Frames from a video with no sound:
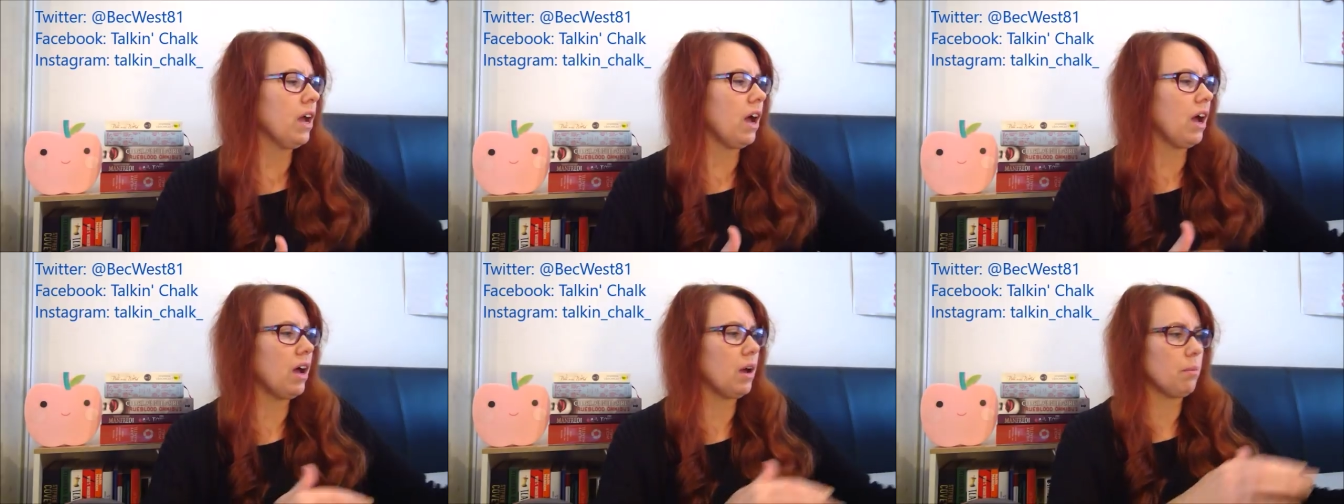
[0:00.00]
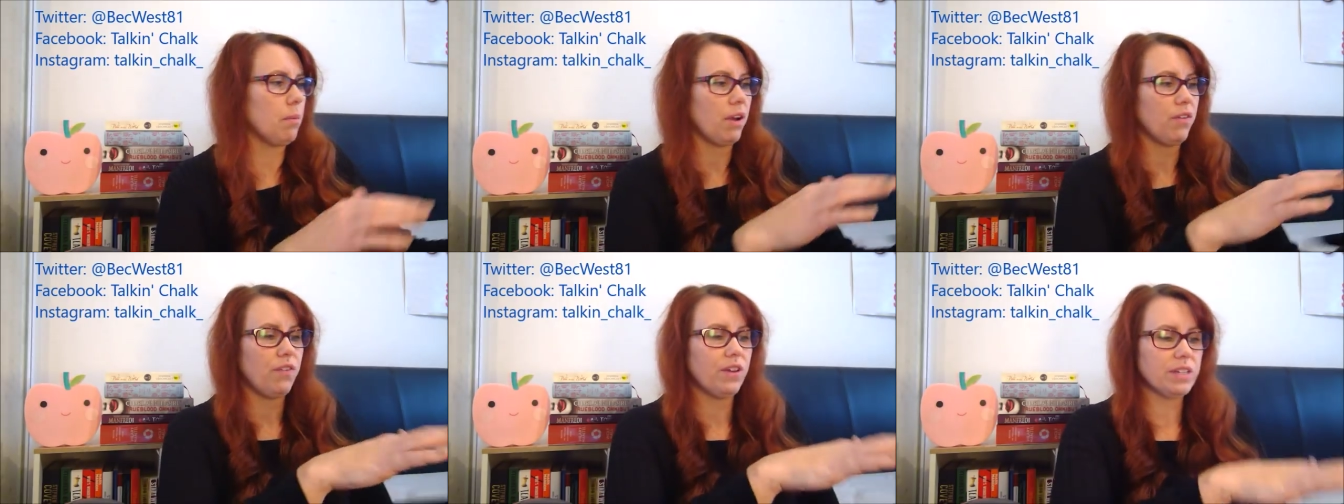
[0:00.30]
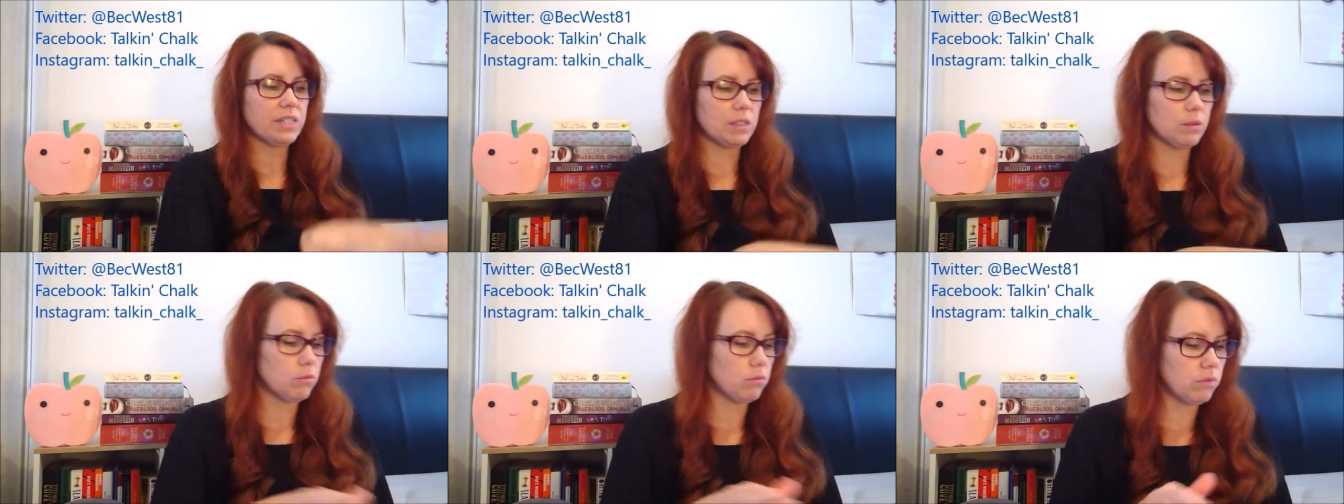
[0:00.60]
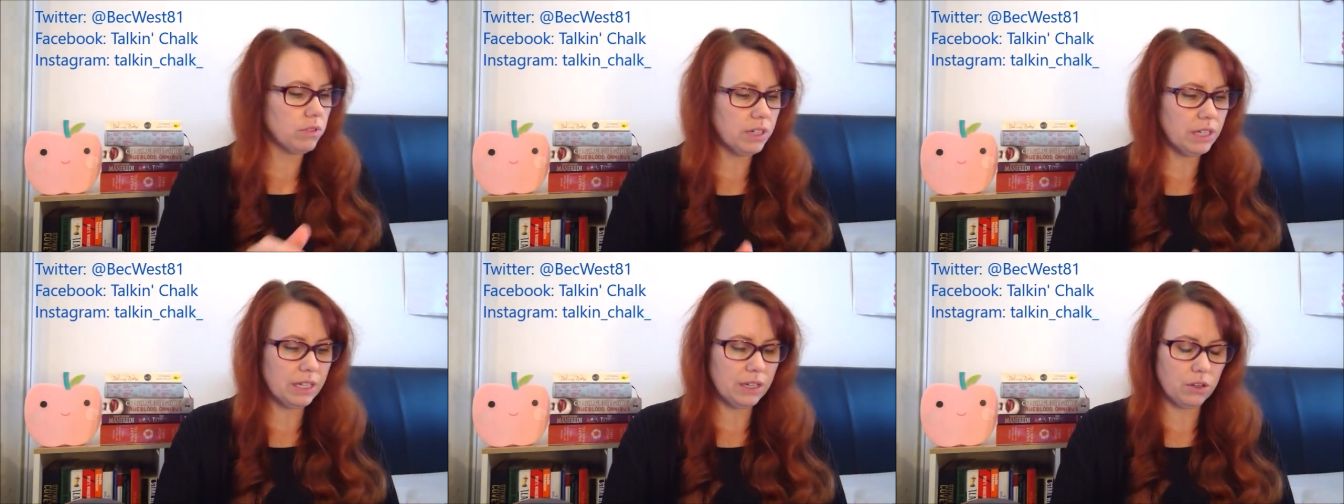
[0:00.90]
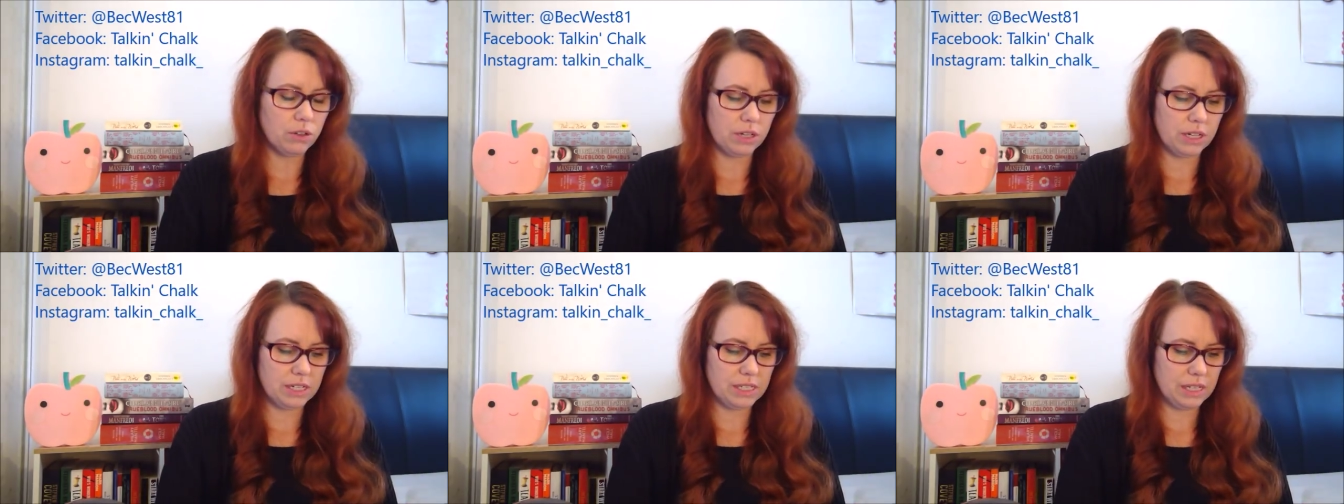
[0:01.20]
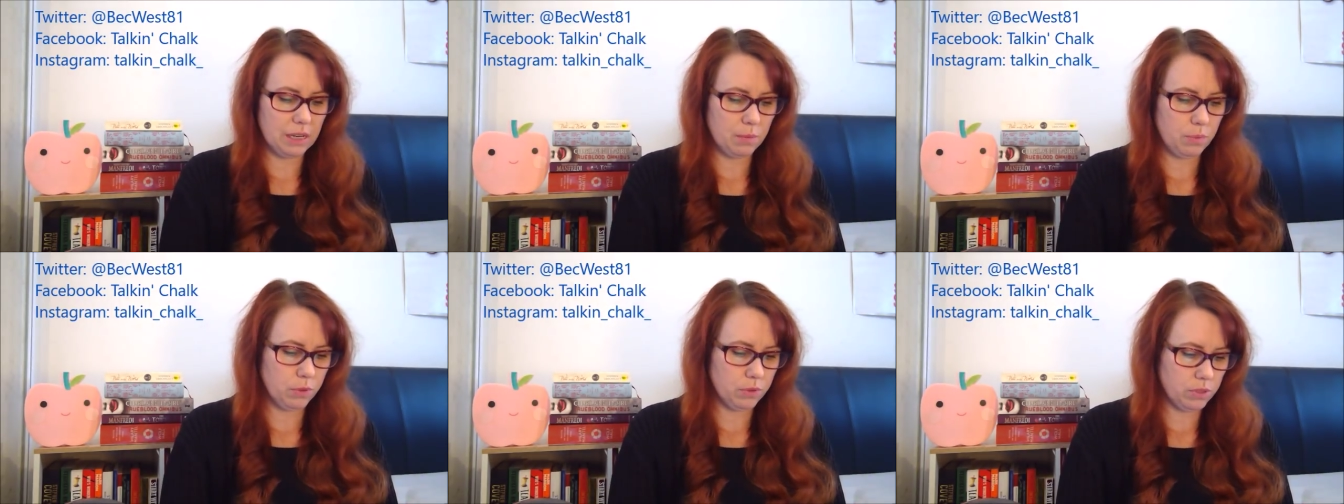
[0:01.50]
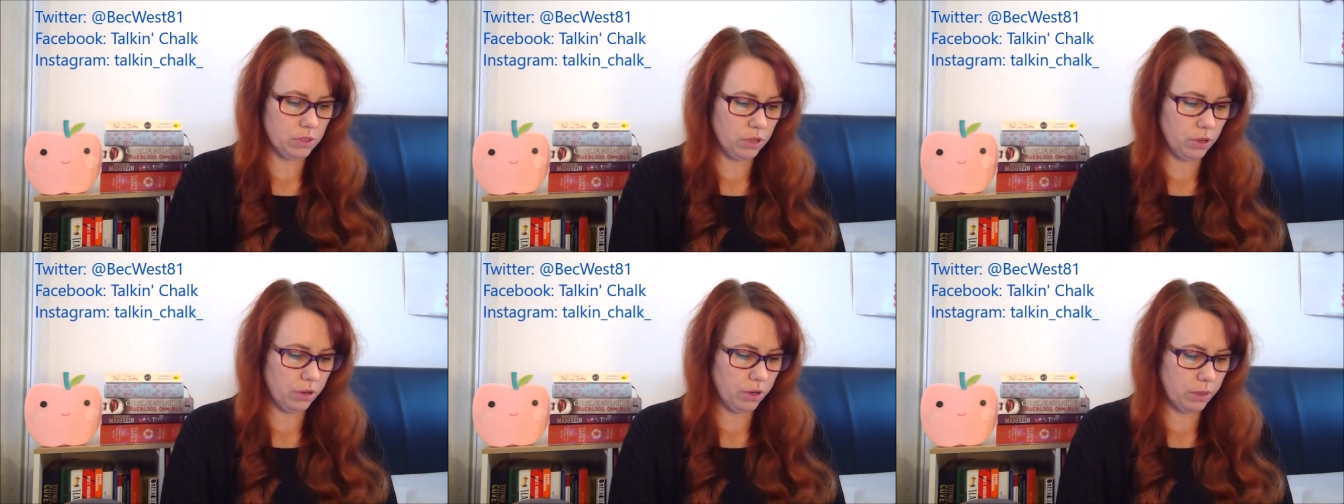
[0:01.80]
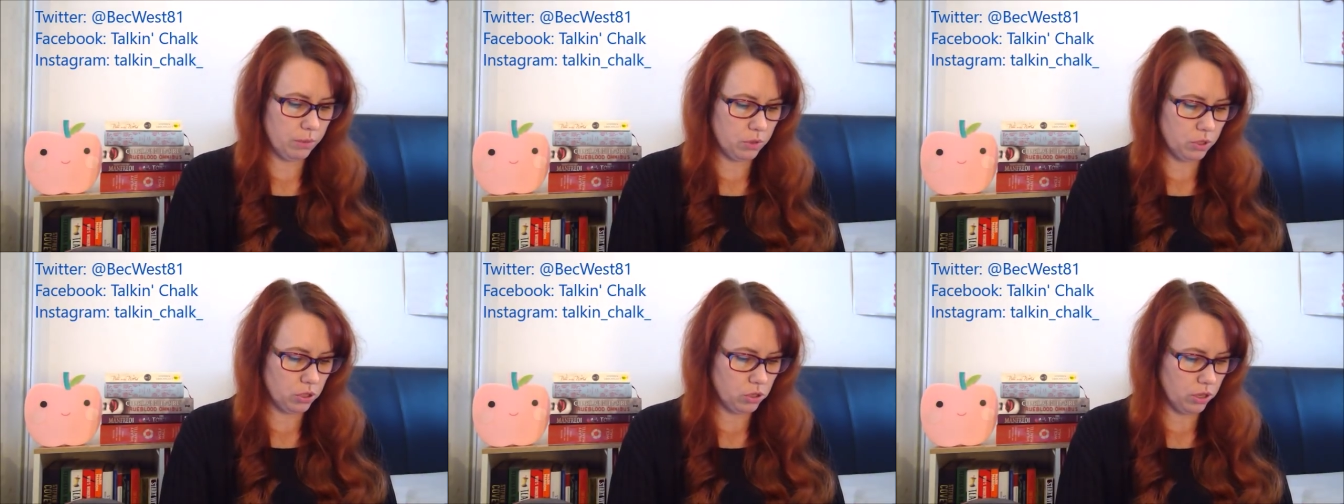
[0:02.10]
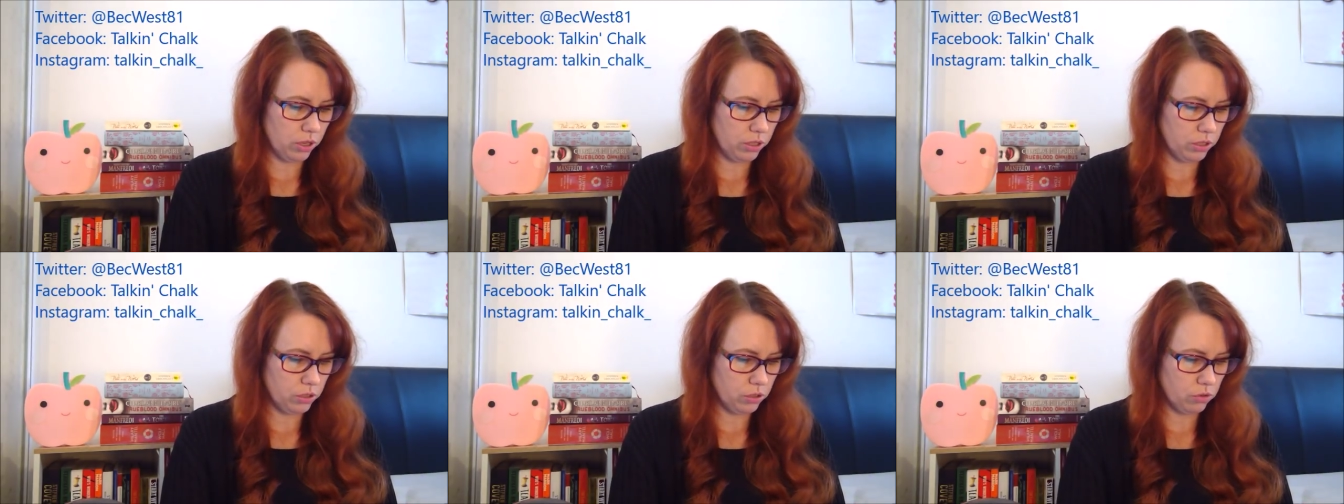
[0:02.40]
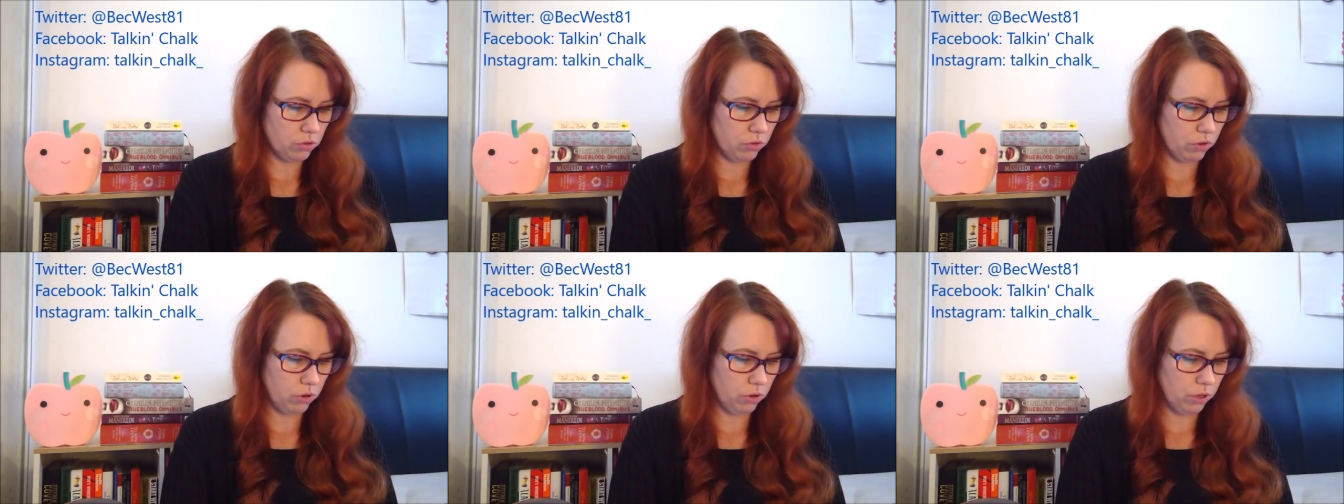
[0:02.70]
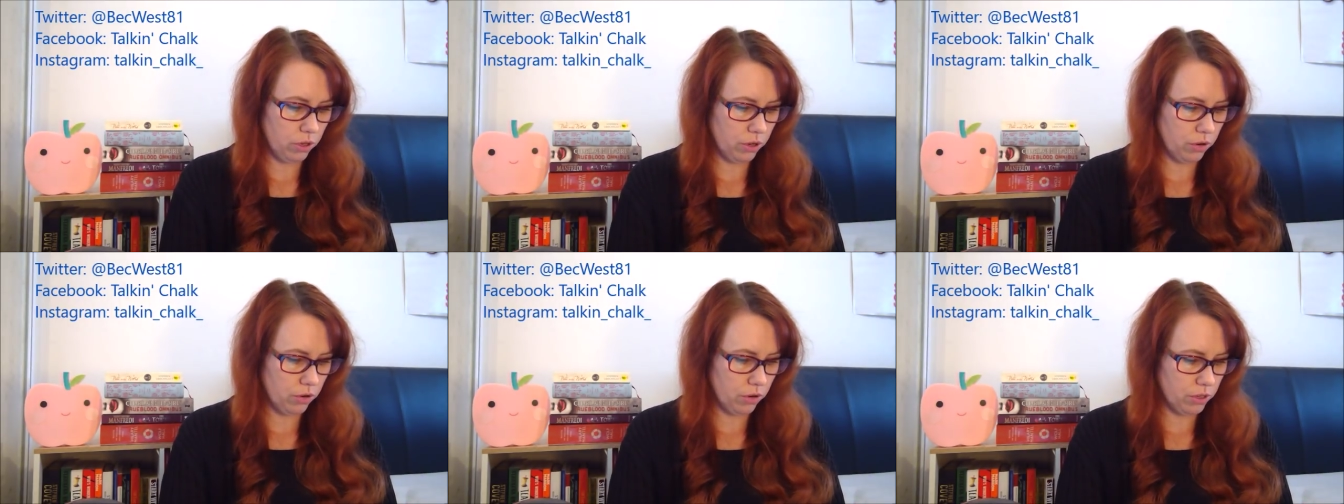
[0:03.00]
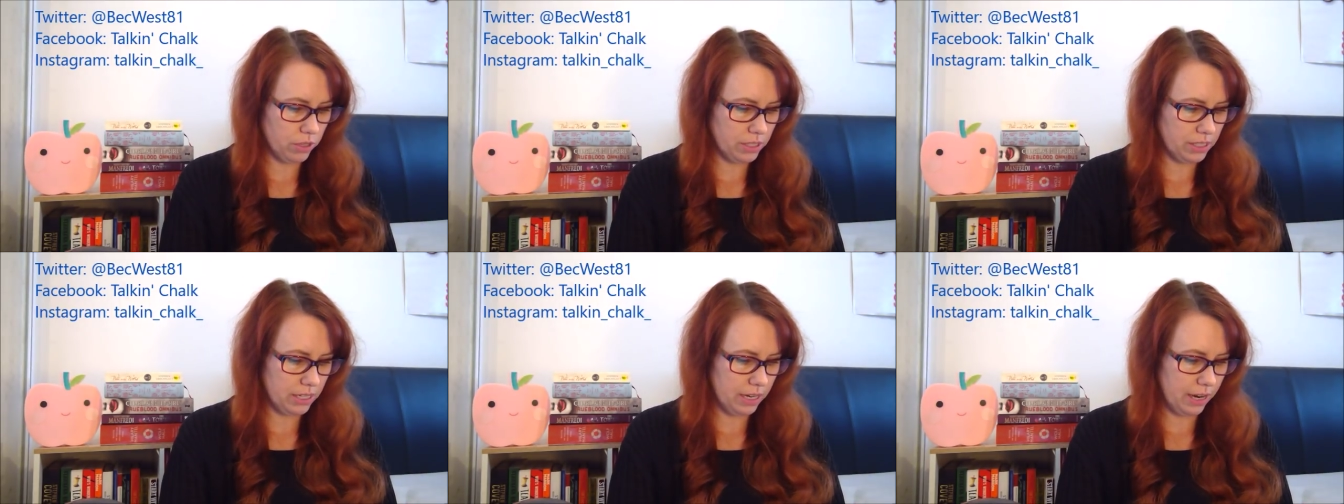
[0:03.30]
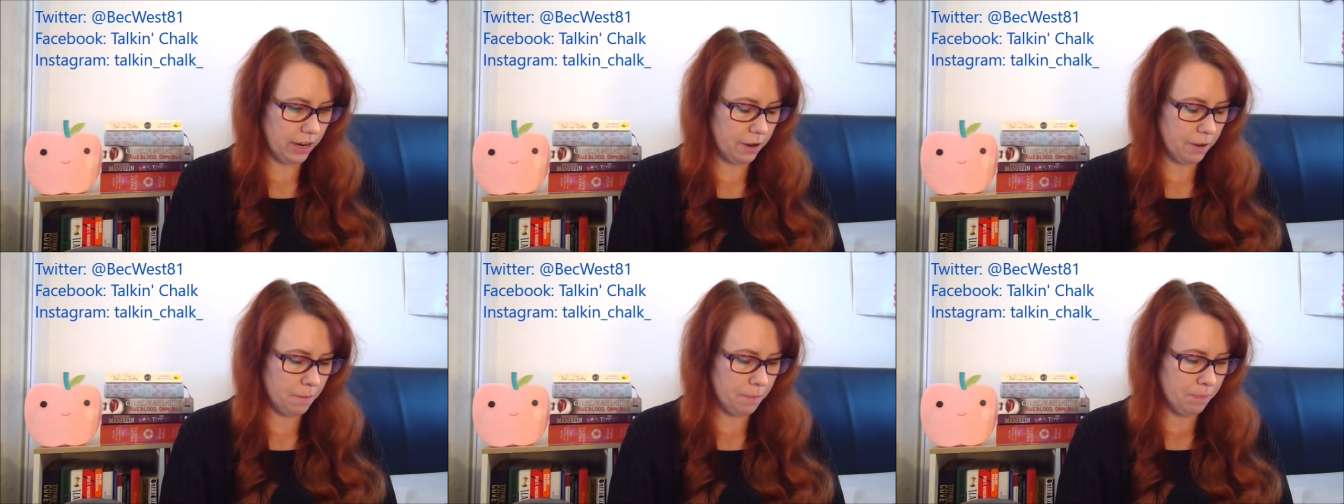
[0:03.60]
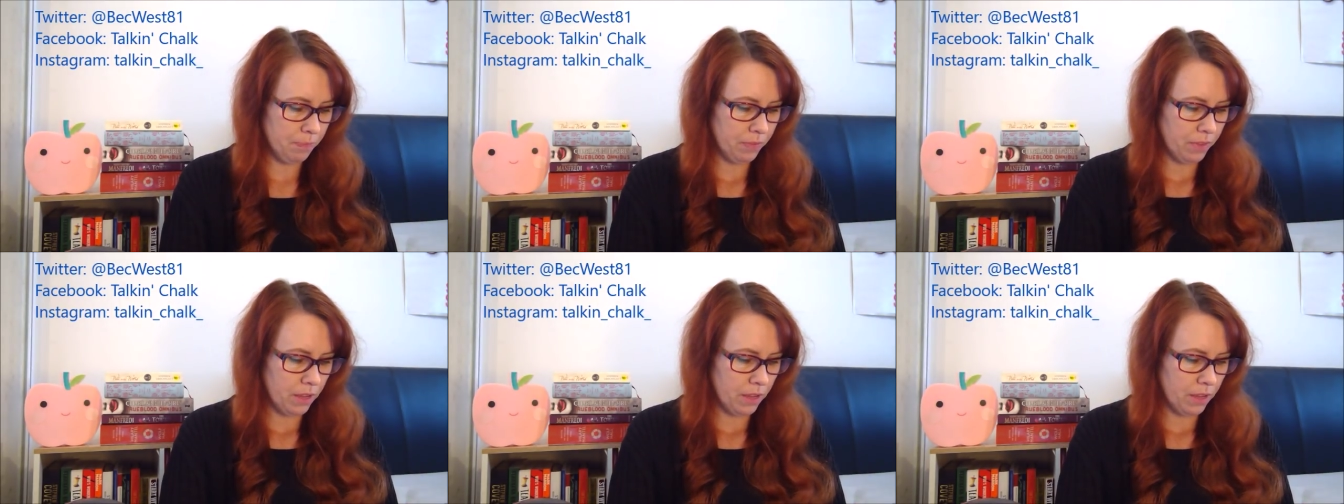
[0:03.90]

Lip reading: I found some really good examples, though, and I'm just trying to scroll across now.